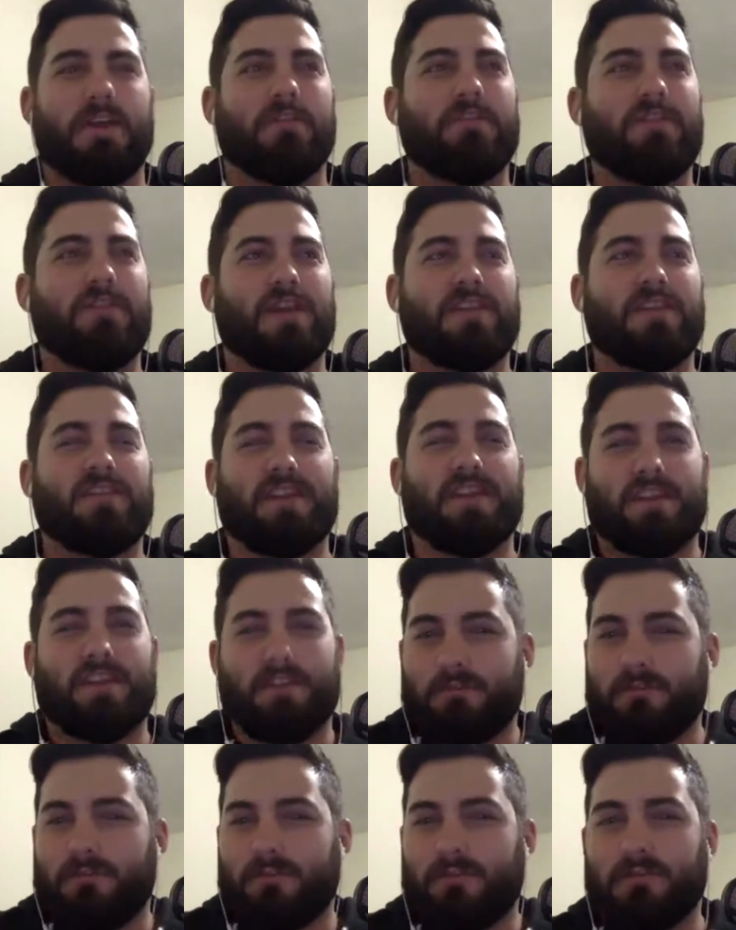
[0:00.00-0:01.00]
things
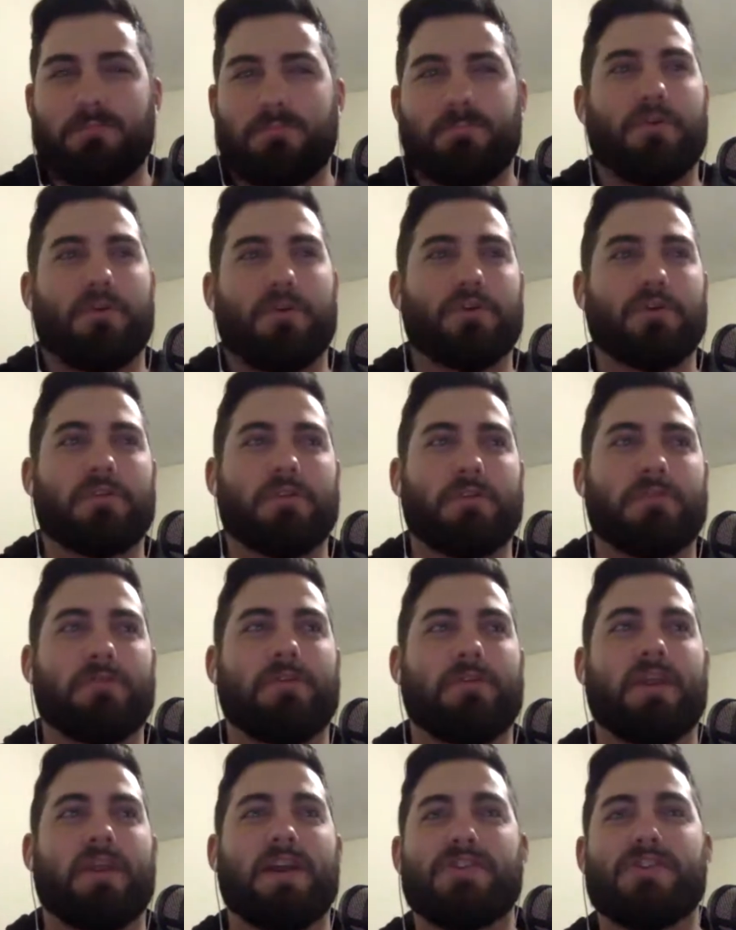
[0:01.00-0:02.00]
like pull to
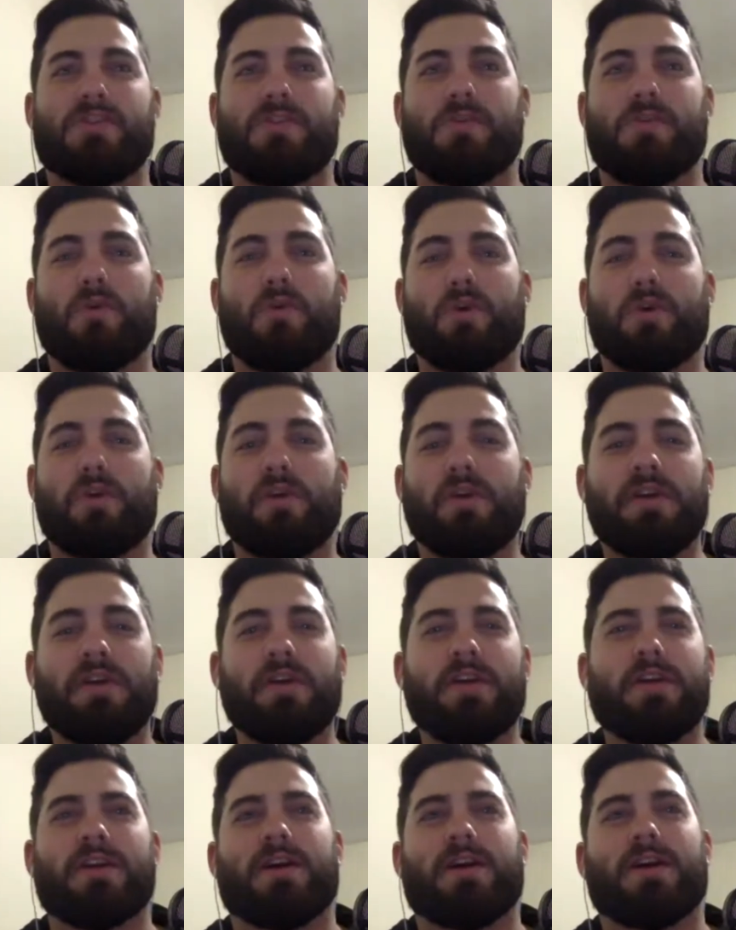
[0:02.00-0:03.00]
refresh or
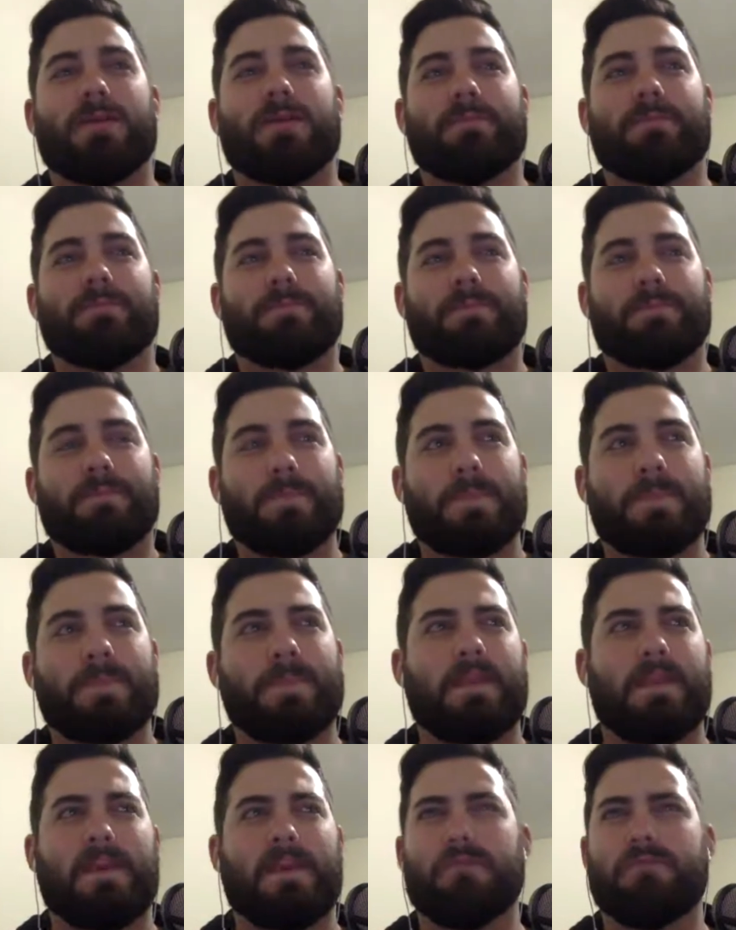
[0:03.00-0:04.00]
um,
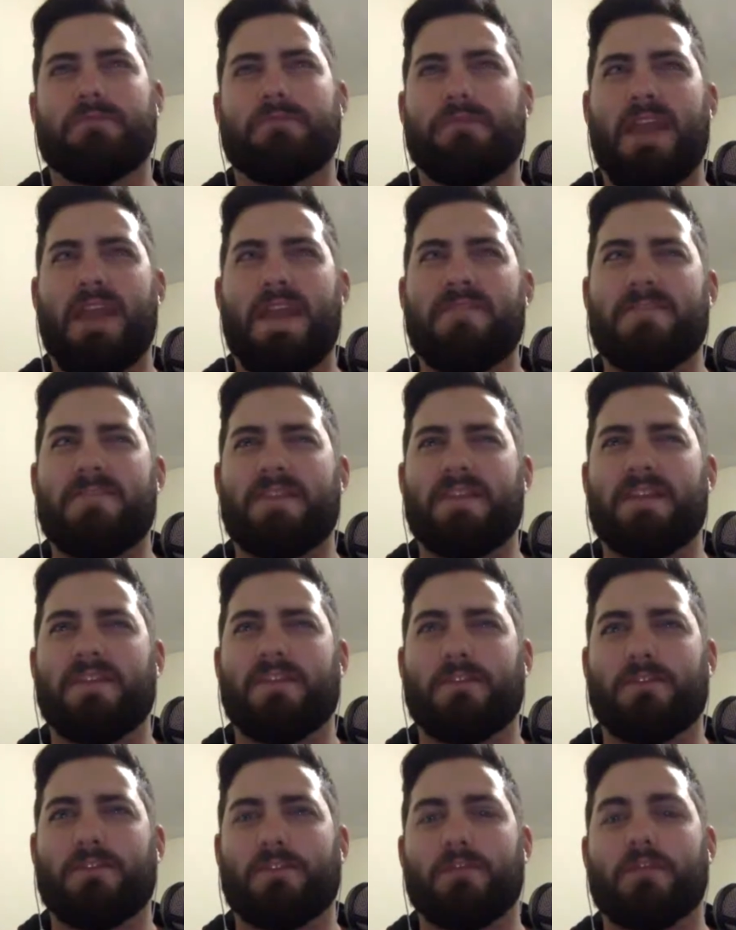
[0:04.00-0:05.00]
infinite
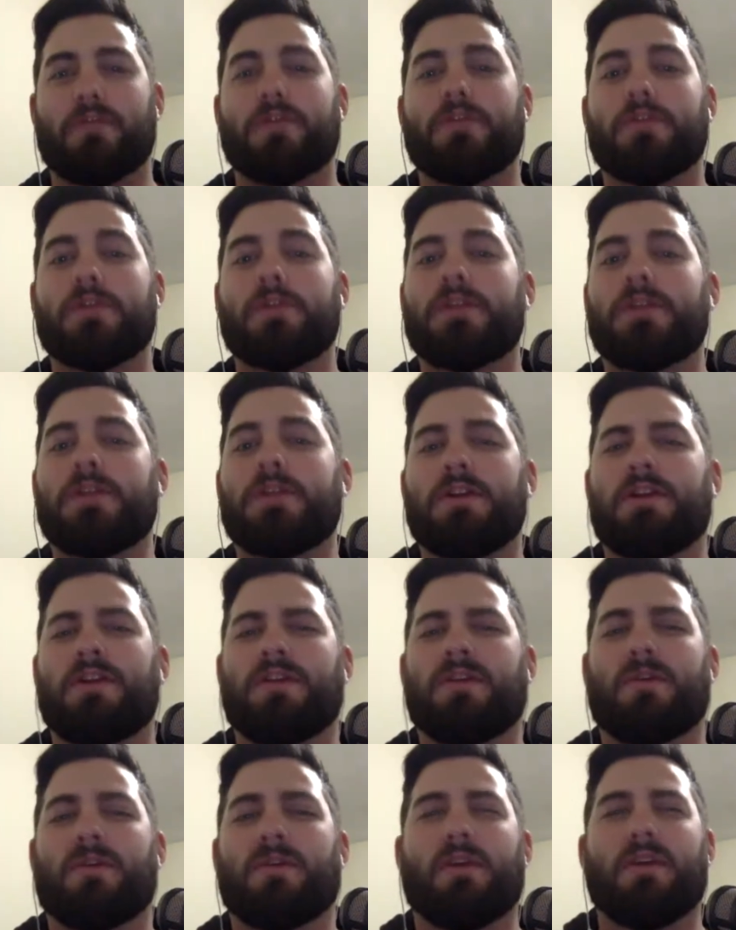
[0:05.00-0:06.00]
scroll,
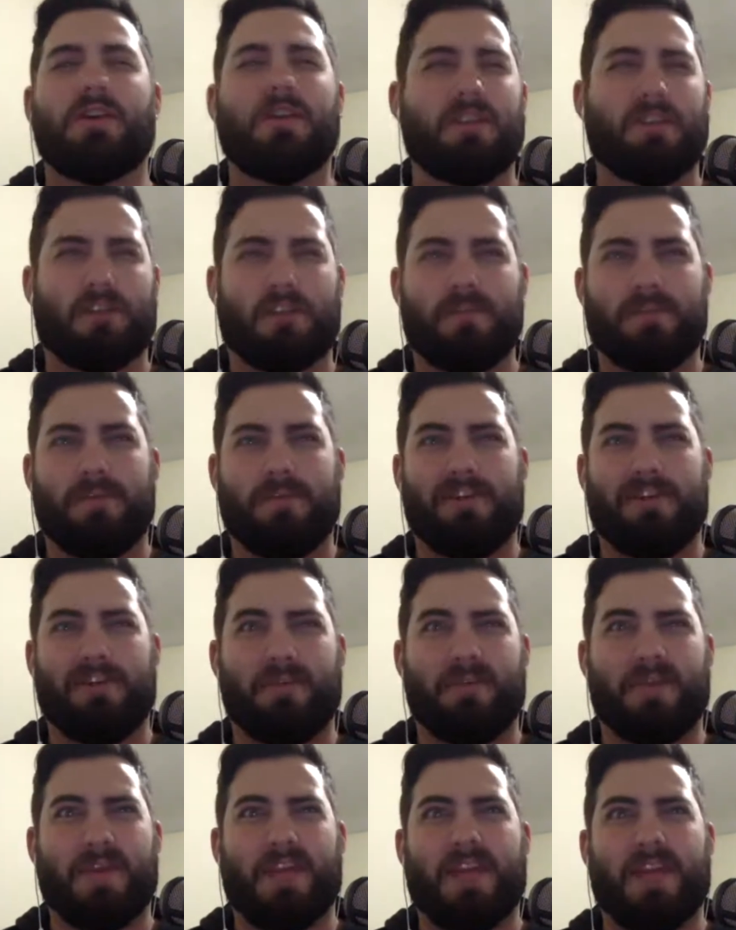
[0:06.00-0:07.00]
or another component
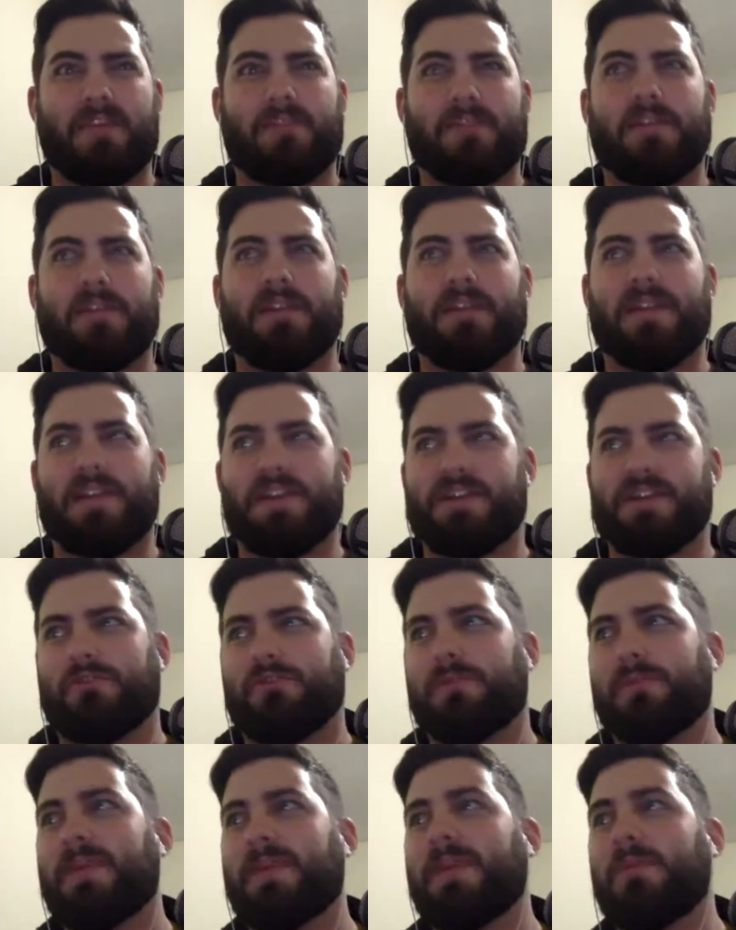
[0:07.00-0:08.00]
that we have, collection
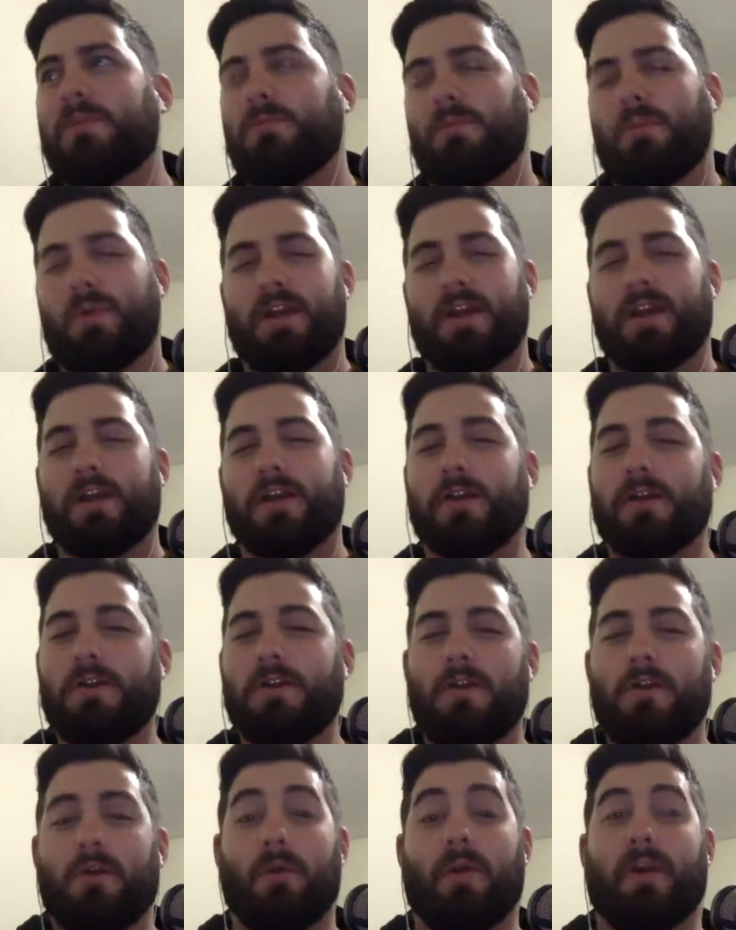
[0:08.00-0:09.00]
repeat, where
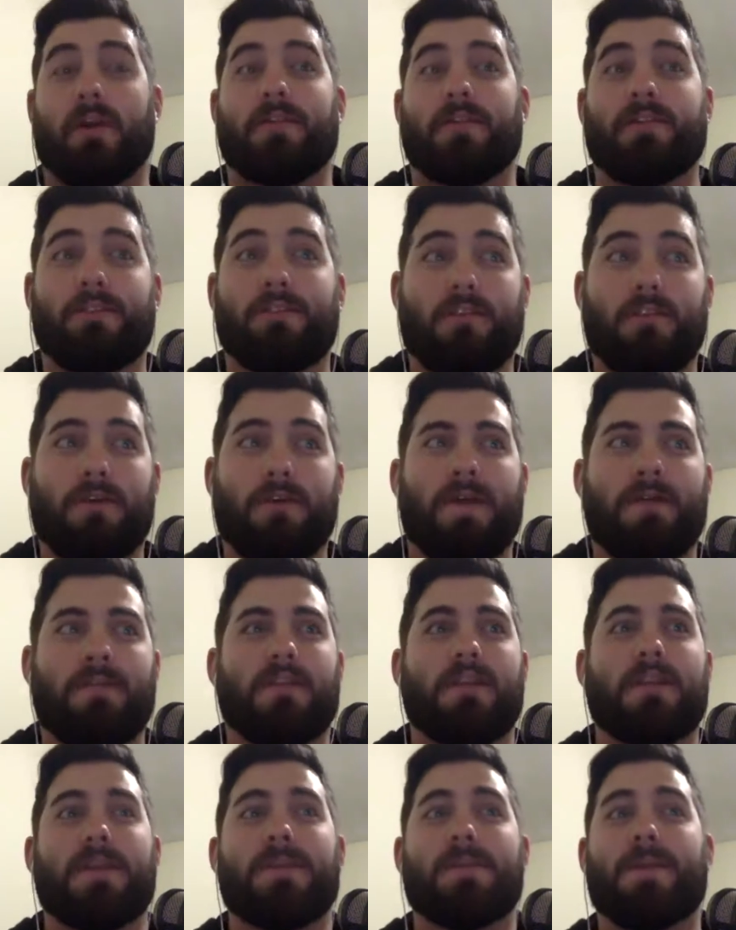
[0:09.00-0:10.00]
we're so
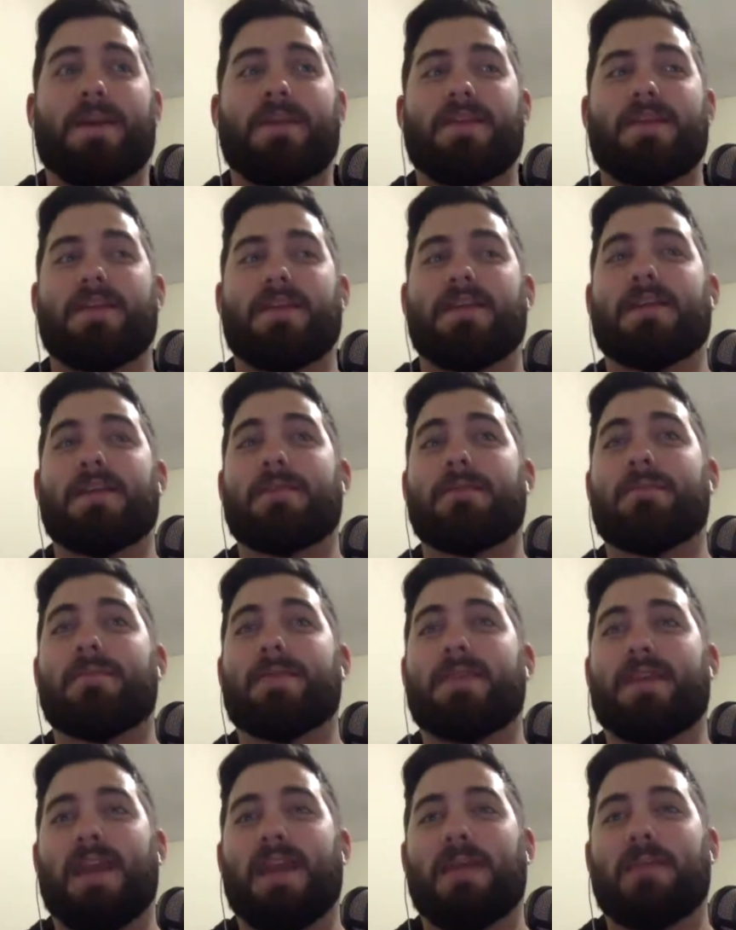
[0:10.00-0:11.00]
heavily dependent on
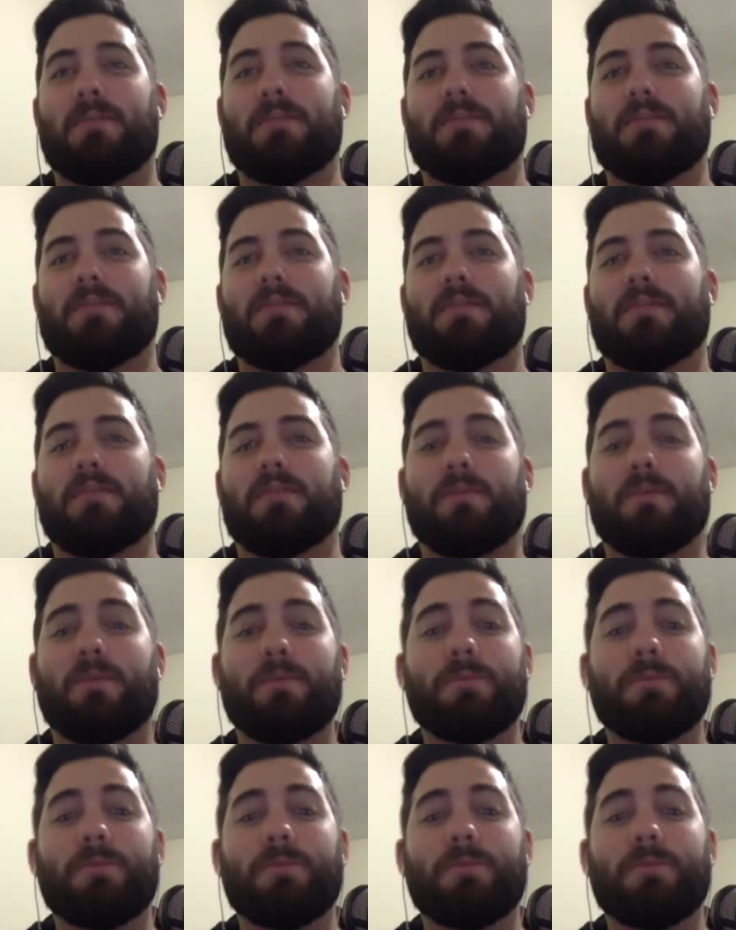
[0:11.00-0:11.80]
being able to